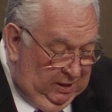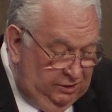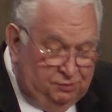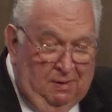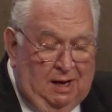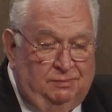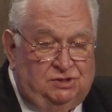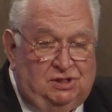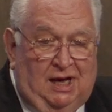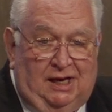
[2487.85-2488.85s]
and his mom
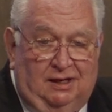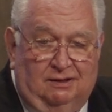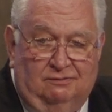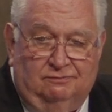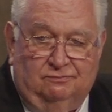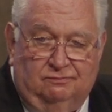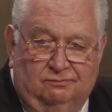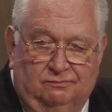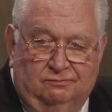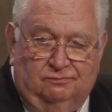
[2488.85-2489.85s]
is dying
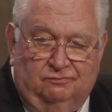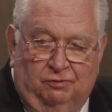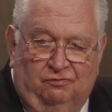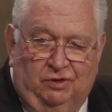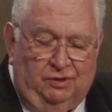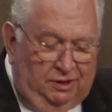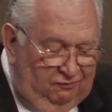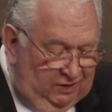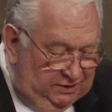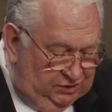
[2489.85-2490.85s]
from very
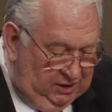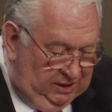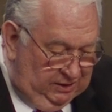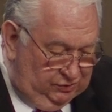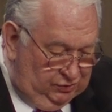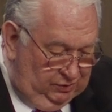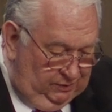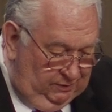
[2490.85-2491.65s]
advanced cancer.